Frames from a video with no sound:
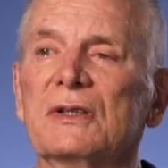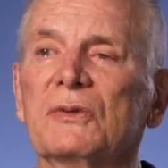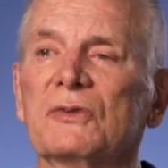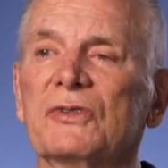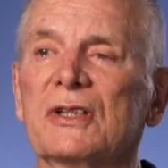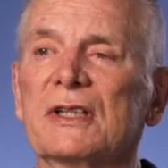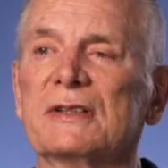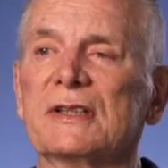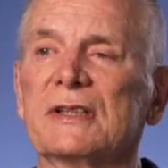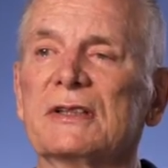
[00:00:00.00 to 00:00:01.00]
were very
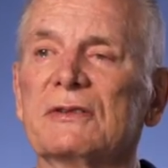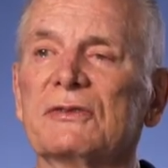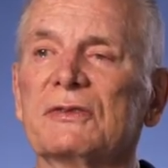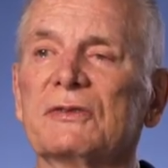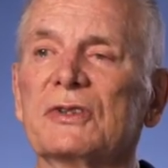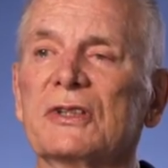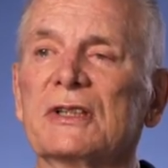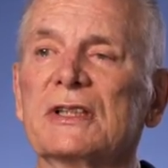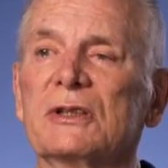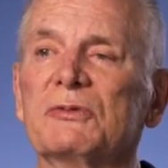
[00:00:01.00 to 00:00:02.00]
attentive and
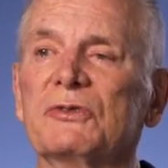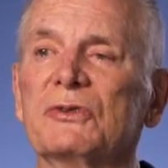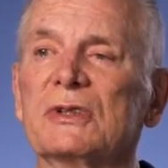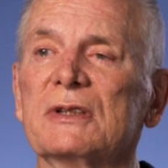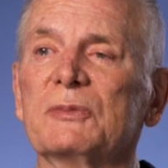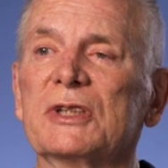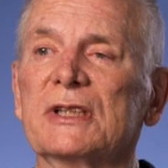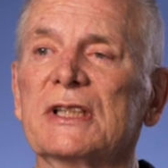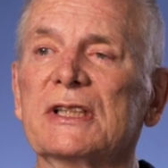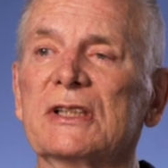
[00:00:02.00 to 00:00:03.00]
very helpful in me
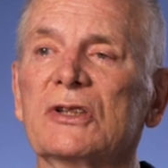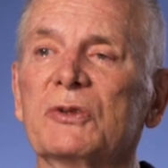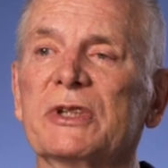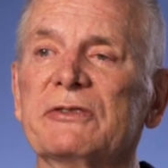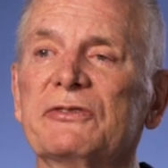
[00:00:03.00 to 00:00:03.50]
getting on my